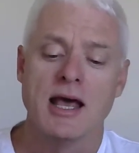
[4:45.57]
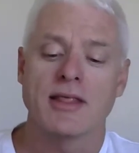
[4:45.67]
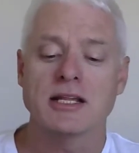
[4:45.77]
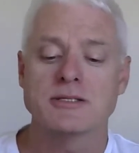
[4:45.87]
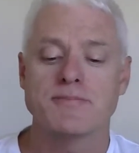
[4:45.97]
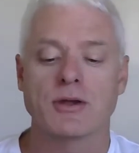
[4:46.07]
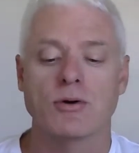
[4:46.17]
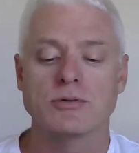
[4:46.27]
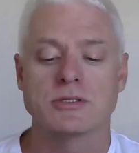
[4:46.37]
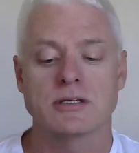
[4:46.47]
That is
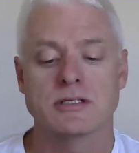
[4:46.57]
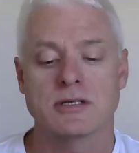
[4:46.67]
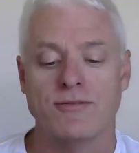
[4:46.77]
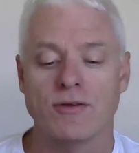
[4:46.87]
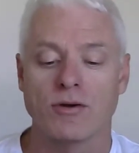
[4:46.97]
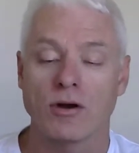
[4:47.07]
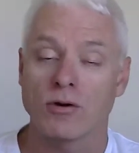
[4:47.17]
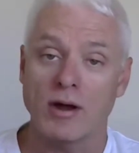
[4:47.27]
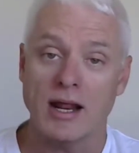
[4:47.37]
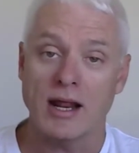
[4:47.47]
because if you've got
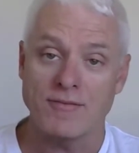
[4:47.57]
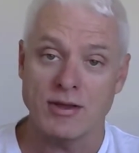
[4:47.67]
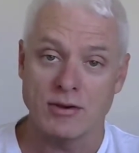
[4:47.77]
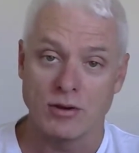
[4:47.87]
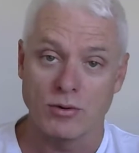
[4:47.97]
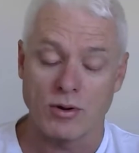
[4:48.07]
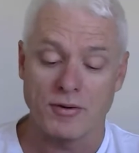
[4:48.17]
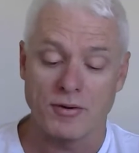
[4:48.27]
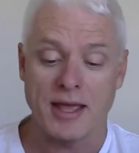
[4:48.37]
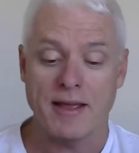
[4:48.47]
quite a heavy lure
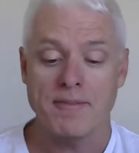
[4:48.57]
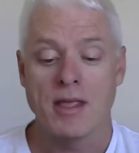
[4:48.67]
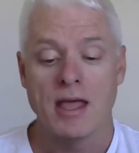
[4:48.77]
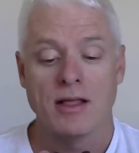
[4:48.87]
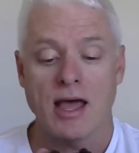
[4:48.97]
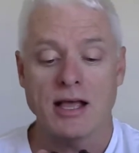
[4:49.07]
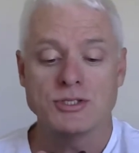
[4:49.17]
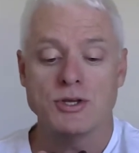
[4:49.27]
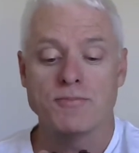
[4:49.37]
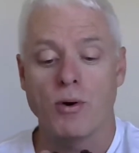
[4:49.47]
on there,
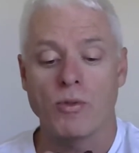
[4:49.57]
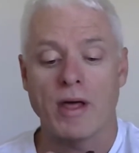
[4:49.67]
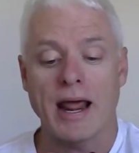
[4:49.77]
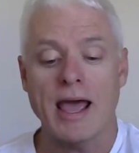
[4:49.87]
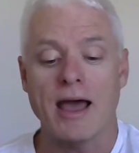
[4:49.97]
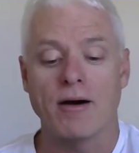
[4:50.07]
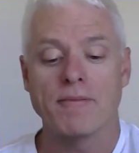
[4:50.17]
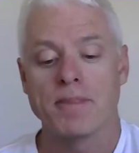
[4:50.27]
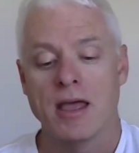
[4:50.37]
as you pull that out,